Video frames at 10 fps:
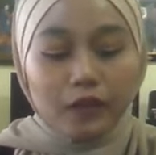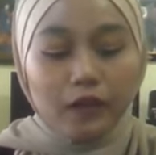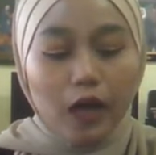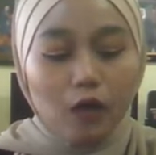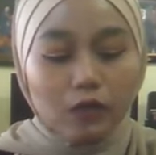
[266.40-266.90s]

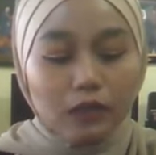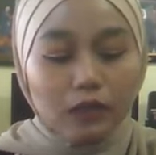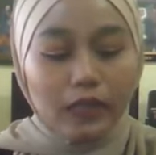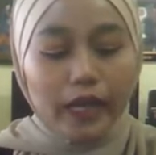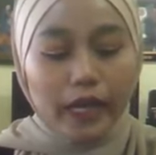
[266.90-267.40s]

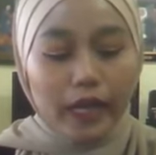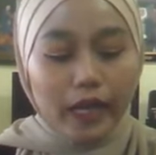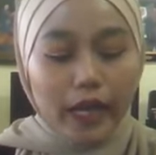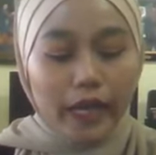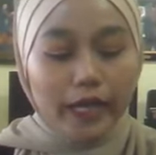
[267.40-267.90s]
Kauter
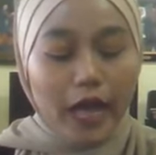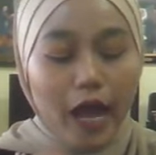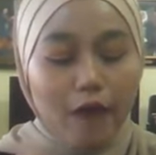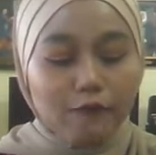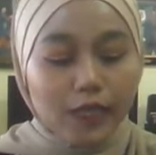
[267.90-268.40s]
and
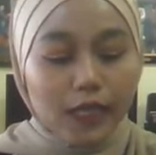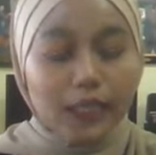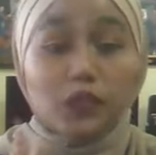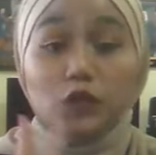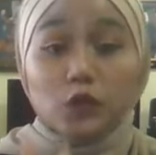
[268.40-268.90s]

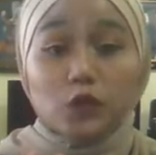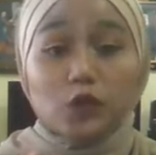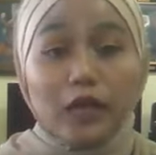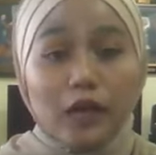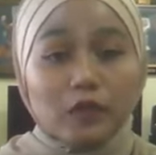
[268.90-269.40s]
Afsa in
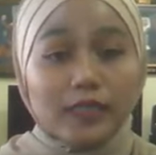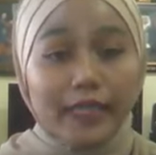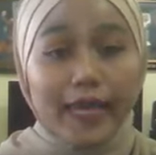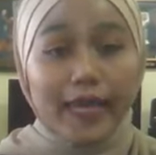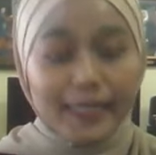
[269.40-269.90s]

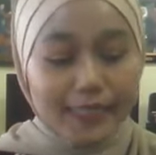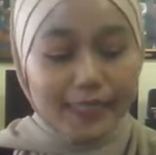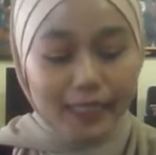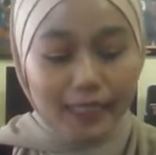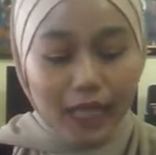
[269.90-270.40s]

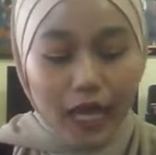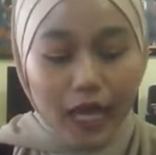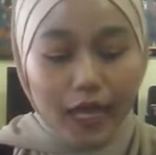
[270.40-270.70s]
2018,